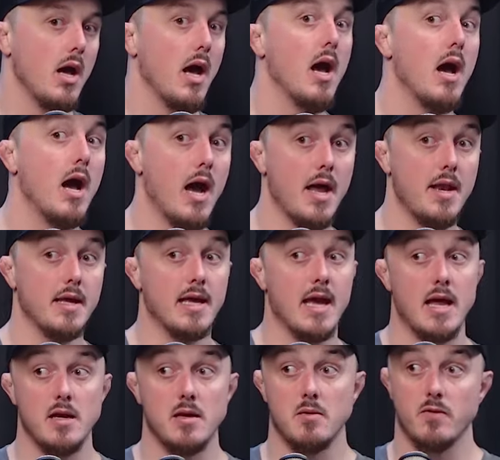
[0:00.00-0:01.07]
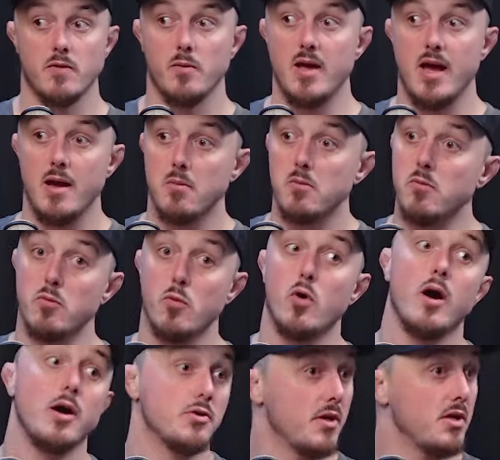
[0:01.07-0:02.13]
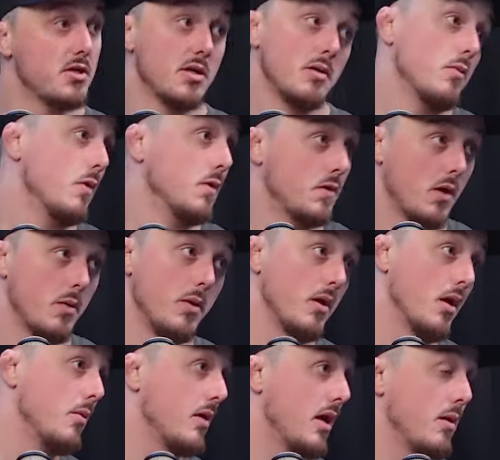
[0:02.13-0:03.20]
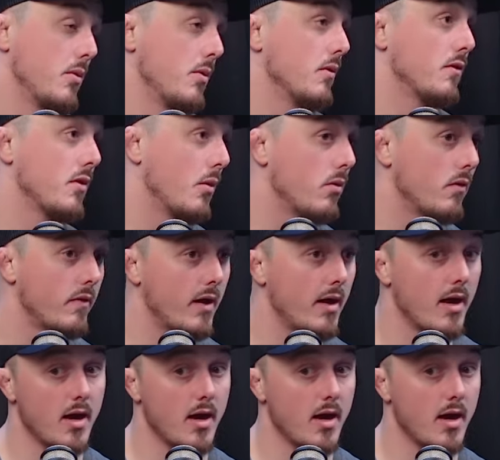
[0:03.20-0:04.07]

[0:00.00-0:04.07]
And again, from there, more hydration, more topping up, keeping on top of it.